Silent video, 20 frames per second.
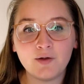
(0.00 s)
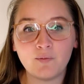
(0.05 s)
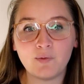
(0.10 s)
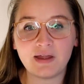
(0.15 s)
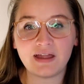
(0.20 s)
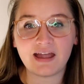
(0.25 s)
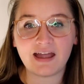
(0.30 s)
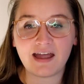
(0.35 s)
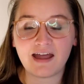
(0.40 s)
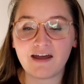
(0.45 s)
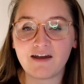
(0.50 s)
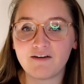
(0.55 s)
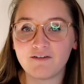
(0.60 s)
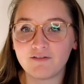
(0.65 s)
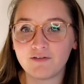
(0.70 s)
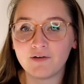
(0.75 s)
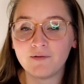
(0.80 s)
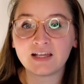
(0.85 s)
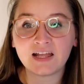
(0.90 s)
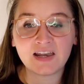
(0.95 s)
We
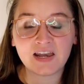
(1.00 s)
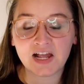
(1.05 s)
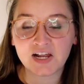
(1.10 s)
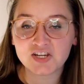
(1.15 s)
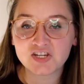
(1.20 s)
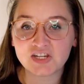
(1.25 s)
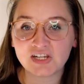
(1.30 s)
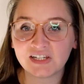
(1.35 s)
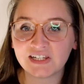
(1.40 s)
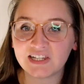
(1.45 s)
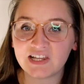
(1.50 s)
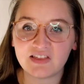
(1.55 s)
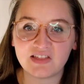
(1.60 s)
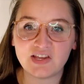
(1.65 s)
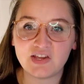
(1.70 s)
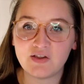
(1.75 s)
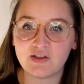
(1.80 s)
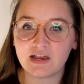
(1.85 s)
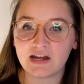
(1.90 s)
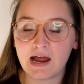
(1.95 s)
have connections so
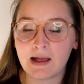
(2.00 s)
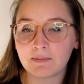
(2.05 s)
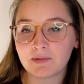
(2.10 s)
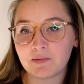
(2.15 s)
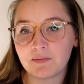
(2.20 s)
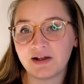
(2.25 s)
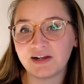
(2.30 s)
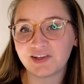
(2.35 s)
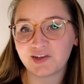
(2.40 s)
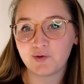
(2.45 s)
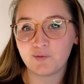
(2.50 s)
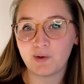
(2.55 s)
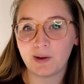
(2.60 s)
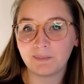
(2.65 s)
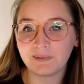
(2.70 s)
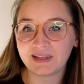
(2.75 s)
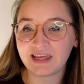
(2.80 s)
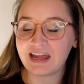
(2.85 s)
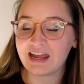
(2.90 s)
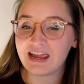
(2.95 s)
that you can optimize your
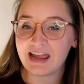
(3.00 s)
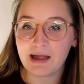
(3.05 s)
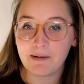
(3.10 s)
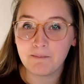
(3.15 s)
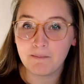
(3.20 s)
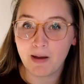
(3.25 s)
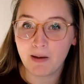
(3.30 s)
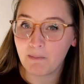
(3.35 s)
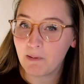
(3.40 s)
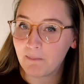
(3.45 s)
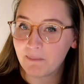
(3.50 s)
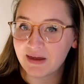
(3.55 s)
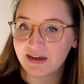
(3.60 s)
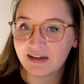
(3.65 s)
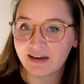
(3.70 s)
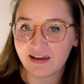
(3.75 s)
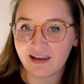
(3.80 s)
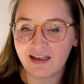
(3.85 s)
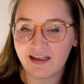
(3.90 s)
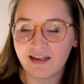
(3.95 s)
website at Mama
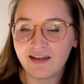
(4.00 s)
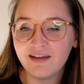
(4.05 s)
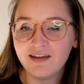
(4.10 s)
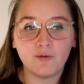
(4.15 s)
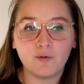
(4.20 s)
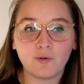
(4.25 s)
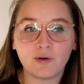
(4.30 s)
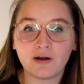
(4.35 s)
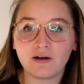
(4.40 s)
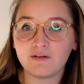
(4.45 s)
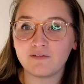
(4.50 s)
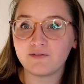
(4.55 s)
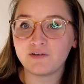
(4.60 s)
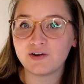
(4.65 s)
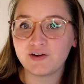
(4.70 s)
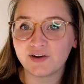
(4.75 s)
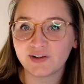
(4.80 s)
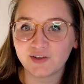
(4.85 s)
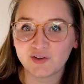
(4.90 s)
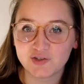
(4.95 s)
Media or for
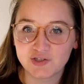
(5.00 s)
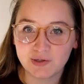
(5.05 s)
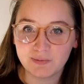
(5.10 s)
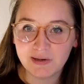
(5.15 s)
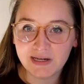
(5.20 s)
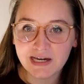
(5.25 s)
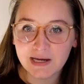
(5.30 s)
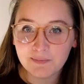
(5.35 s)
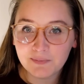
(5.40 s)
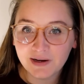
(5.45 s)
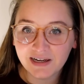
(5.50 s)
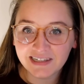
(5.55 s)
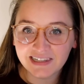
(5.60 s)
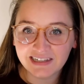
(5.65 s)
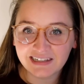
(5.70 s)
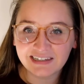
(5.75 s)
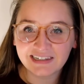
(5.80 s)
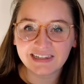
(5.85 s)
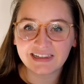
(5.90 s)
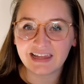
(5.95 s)
your social media
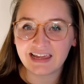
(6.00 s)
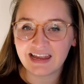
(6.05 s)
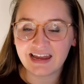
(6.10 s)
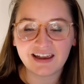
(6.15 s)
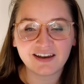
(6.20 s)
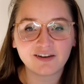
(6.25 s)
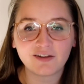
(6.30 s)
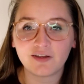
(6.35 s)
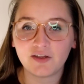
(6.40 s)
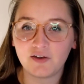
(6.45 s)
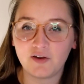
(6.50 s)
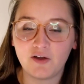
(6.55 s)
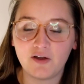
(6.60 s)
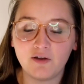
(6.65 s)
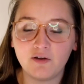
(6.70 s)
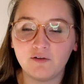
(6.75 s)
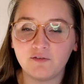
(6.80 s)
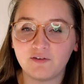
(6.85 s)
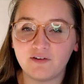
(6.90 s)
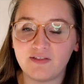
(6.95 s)
presence. They handle it
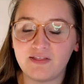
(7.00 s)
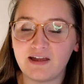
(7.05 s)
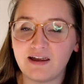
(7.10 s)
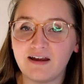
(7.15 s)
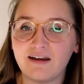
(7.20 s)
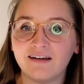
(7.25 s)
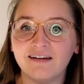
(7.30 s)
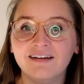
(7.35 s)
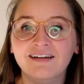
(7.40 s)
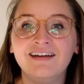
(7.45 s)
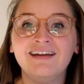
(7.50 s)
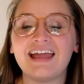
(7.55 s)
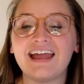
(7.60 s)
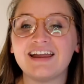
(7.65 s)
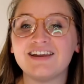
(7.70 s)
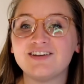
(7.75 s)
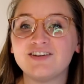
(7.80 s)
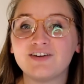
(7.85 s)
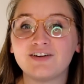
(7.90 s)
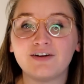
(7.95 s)
all over there.
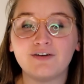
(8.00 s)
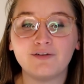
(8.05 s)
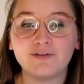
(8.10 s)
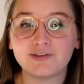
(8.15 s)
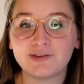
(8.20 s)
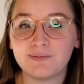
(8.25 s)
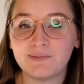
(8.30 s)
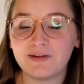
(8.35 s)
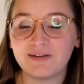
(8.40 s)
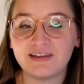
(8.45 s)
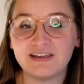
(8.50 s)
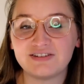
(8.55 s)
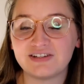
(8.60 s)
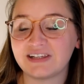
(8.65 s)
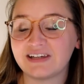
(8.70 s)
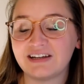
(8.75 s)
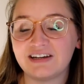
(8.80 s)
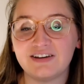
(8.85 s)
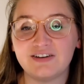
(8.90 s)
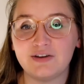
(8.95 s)
And you're ultimately
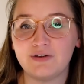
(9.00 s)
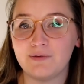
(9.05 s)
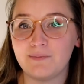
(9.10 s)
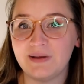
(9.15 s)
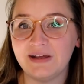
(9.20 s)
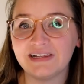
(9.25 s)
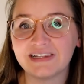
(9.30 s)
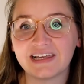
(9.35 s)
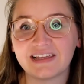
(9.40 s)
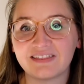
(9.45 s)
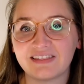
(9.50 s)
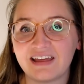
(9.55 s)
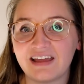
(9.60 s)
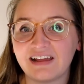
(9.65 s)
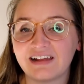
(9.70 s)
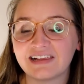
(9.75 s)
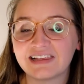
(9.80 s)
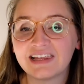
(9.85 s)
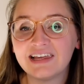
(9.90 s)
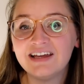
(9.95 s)
just going to do amazing
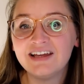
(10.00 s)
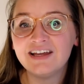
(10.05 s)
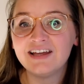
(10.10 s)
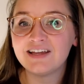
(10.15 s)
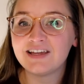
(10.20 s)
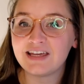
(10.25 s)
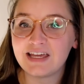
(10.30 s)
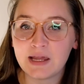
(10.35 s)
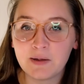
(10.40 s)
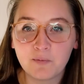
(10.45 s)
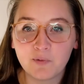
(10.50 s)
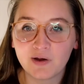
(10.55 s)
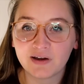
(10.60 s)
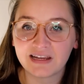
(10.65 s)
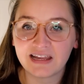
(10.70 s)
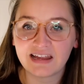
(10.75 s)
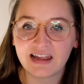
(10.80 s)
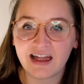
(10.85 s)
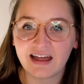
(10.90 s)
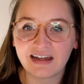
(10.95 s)
things. Keep
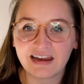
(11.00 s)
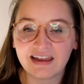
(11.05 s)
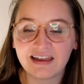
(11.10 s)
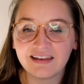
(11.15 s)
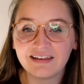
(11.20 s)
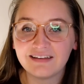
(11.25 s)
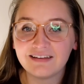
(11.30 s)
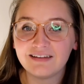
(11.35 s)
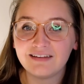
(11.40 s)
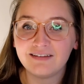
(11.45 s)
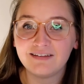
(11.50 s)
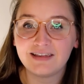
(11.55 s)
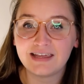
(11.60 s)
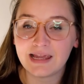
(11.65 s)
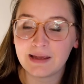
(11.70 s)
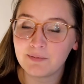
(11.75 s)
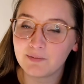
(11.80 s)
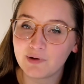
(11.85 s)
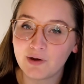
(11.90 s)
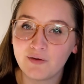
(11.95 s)
working at it.
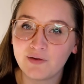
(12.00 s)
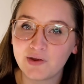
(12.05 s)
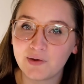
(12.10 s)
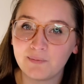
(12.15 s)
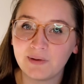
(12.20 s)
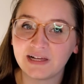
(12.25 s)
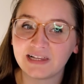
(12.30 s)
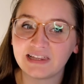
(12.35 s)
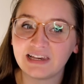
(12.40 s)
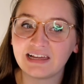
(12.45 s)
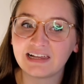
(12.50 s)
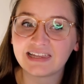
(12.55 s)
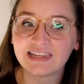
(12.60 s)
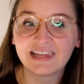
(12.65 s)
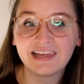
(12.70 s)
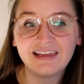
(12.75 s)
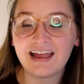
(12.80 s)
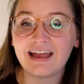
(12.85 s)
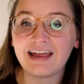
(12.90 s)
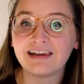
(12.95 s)
Keep growing your
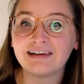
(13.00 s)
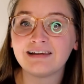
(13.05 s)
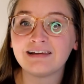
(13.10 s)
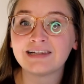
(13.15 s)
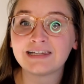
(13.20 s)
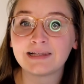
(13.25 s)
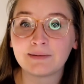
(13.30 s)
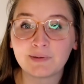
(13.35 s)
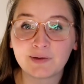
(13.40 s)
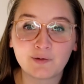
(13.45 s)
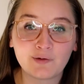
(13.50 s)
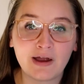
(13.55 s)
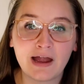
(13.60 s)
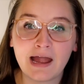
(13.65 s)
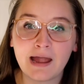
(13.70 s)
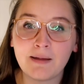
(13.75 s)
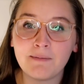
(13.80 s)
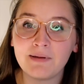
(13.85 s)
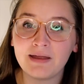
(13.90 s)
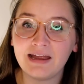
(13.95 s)
business, and
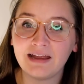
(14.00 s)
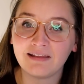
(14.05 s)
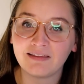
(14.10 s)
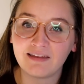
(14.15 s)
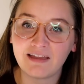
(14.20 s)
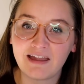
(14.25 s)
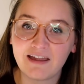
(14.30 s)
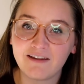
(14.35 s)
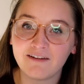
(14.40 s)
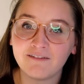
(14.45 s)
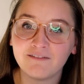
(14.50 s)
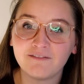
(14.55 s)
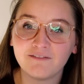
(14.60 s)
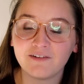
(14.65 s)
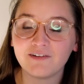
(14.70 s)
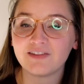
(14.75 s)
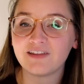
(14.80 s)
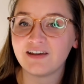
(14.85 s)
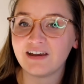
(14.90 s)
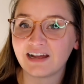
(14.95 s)
subscribe and like
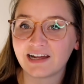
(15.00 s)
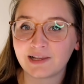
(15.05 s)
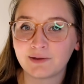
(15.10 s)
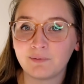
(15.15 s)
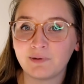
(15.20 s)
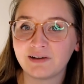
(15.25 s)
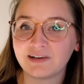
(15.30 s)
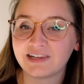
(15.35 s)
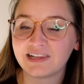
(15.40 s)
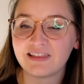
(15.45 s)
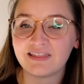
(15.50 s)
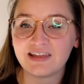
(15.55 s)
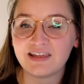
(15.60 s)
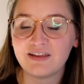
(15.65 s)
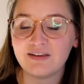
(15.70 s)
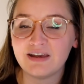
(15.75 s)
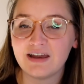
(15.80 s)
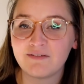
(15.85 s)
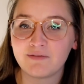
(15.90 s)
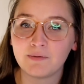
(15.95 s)
for the next one so that
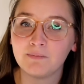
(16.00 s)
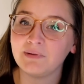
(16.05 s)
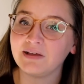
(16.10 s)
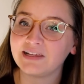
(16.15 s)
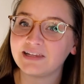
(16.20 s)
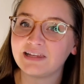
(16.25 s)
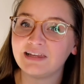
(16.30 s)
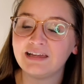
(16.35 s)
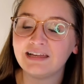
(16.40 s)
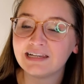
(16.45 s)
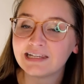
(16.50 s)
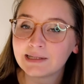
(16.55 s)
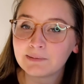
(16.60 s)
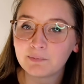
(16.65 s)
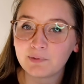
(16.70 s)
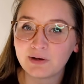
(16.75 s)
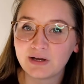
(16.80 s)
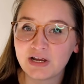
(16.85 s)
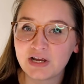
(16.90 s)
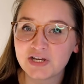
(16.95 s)
you never miss
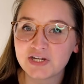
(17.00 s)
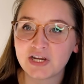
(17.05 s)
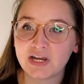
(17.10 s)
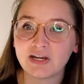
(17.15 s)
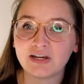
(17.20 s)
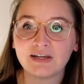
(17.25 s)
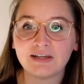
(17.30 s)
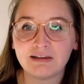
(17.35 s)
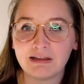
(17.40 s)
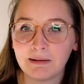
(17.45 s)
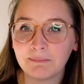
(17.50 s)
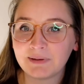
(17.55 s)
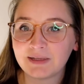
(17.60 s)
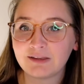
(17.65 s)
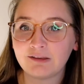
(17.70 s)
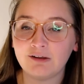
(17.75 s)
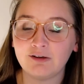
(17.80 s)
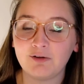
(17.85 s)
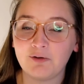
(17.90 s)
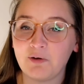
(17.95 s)
inspiration, tips,
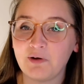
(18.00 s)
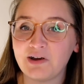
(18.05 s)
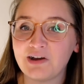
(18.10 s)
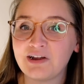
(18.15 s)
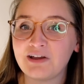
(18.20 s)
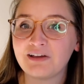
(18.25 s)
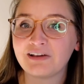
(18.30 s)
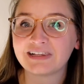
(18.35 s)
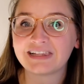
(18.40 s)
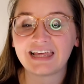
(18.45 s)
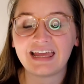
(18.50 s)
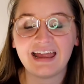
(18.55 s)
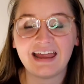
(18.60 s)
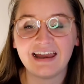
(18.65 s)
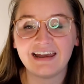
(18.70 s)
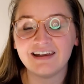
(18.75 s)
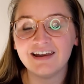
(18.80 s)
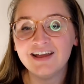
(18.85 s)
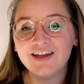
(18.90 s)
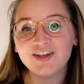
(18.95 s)
tutorials,
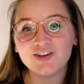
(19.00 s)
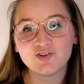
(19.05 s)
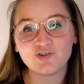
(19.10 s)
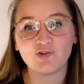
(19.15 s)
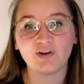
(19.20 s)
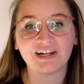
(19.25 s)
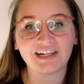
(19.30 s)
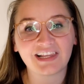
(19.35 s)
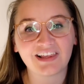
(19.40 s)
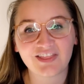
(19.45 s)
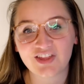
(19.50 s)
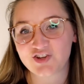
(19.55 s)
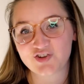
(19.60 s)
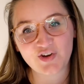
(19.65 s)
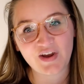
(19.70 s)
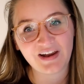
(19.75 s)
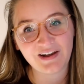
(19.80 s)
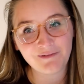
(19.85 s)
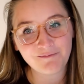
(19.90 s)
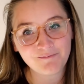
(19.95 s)
and tricks of the
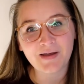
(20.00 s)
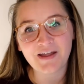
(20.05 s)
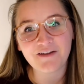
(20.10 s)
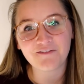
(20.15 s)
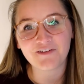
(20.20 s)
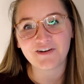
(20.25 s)
trade. Bye